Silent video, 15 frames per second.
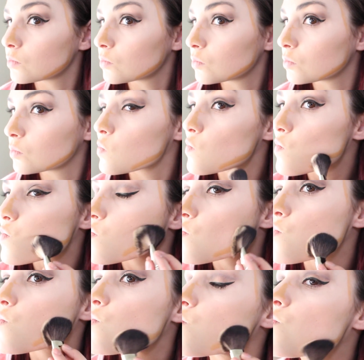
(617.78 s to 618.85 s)
When you're going to
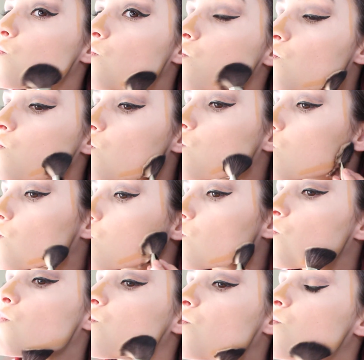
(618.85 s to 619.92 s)
blend the
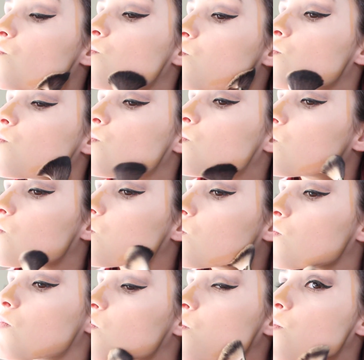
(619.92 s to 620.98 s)
contouring on the sides of your
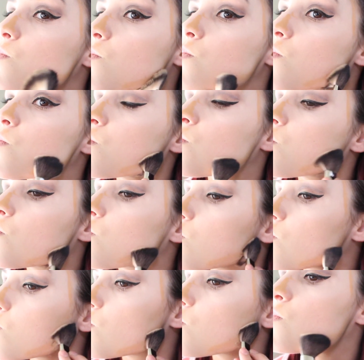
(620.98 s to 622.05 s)
face, you want to push it
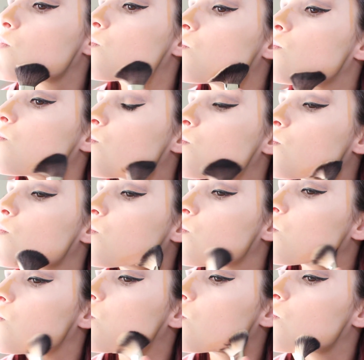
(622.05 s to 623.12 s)
right into your hairline
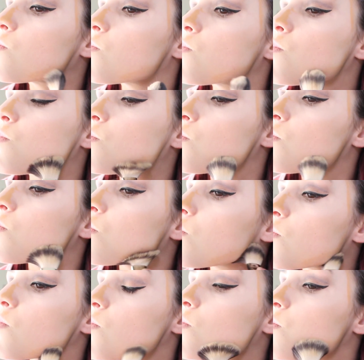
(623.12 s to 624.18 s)
because
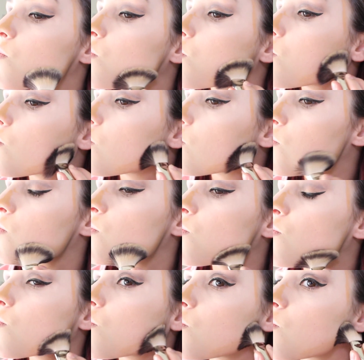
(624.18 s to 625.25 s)
you don't want to
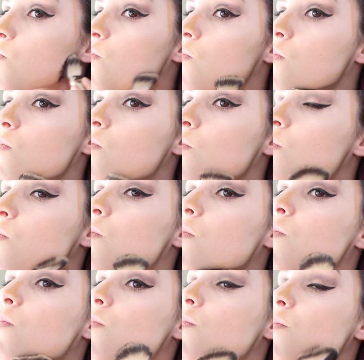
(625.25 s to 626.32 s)
blend it inwards or
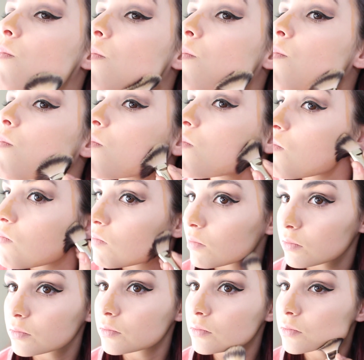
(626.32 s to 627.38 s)
else it's just going to look
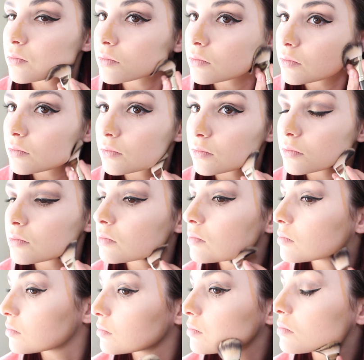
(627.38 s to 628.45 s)
funny. So
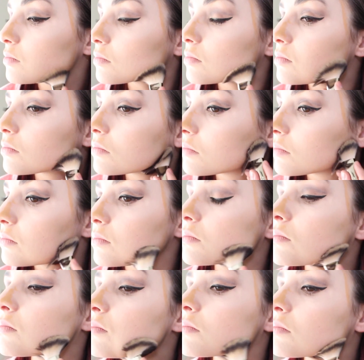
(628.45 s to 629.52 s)
blending it
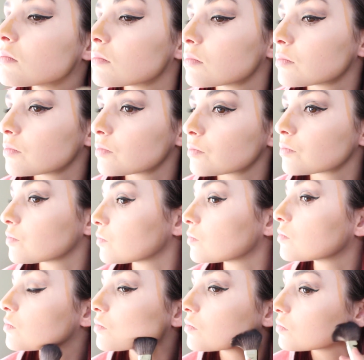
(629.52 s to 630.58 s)
right into your hairline
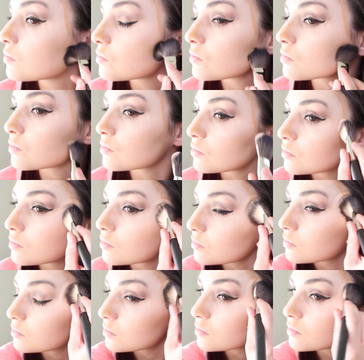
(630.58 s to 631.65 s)
is really the way to go,
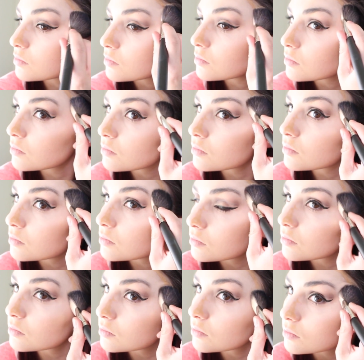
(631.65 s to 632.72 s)
even though it kind
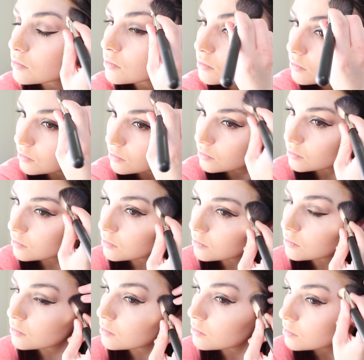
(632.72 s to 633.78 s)
of
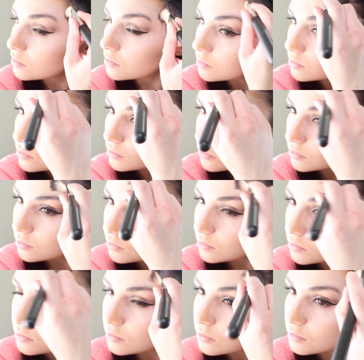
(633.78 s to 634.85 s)
can be hard to
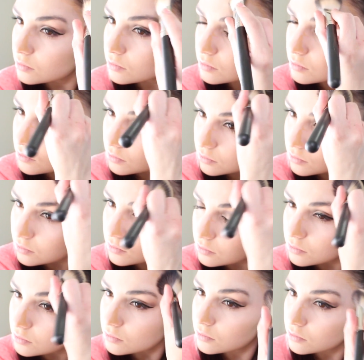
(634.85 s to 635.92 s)
do or a
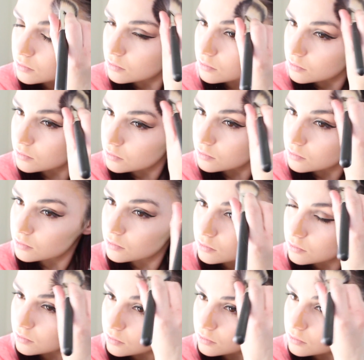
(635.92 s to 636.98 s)
pain to take off
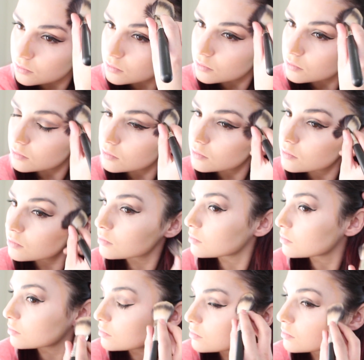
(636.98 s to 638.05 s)
afterwards.
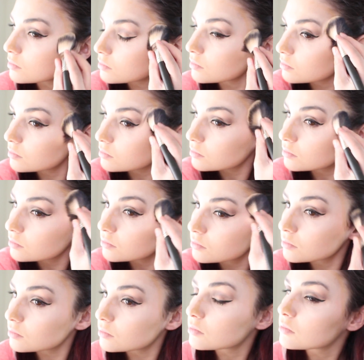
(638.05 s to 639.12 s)
But basically, you
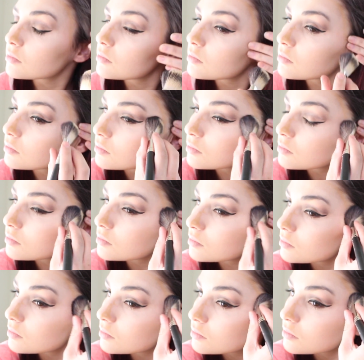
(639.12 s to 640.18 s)
just don't want to blend
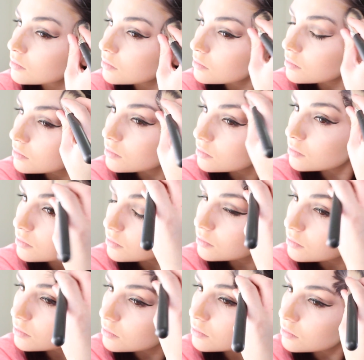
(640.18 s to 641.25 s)
towards the inside of
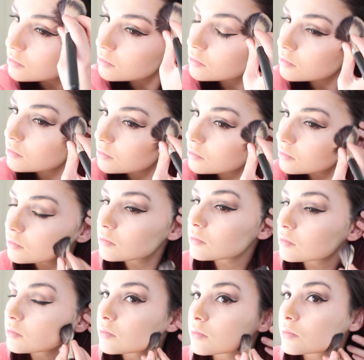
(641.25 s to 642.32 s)
your face, always the
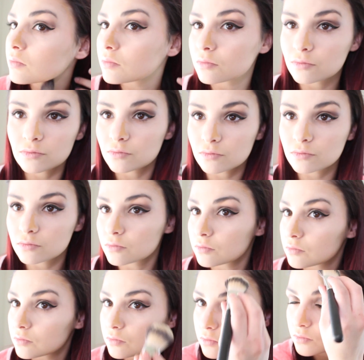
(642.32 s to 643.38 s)
outside when it comes
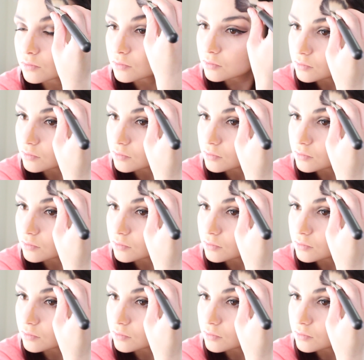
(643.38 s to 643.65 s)
to